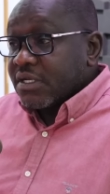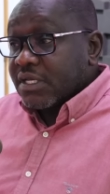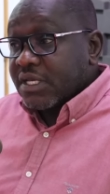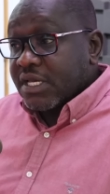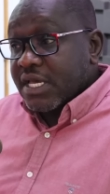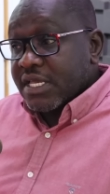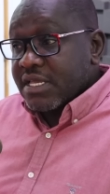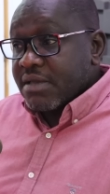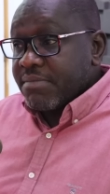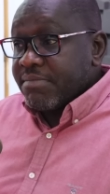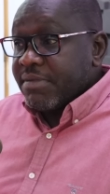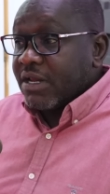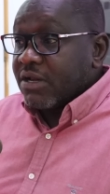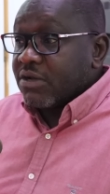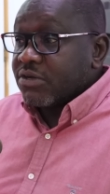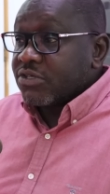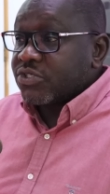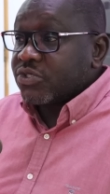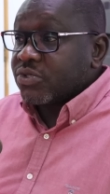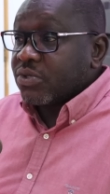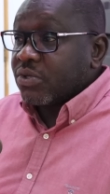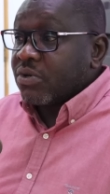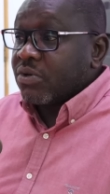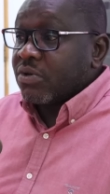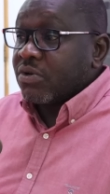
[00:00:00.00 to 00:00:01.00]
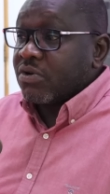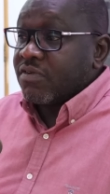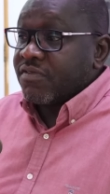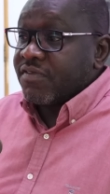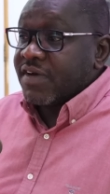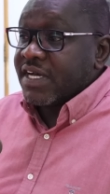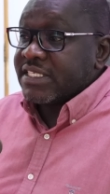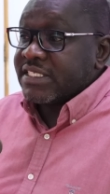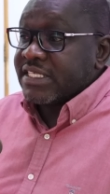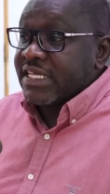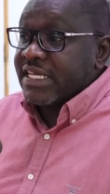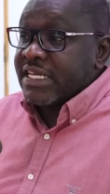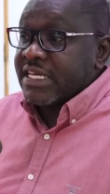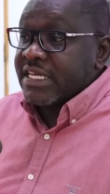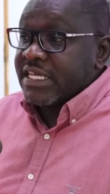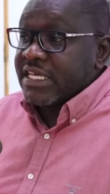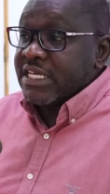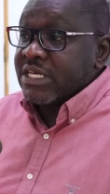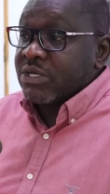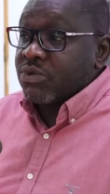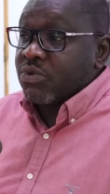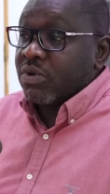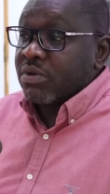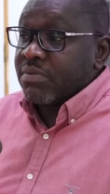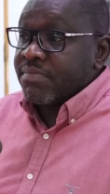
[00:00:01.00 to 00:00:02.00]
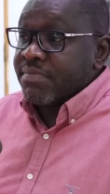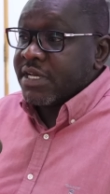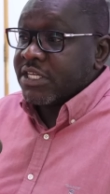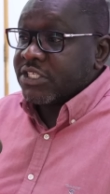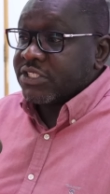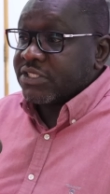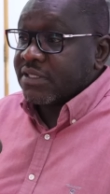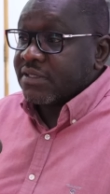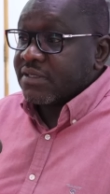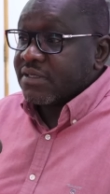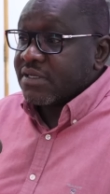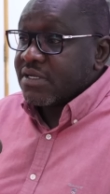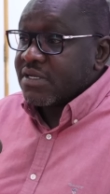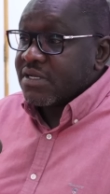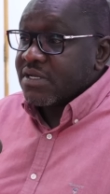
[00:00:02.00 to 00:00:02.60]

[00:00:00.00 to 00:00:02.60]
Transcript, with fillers: Kenya belongs to all of us in equal measure.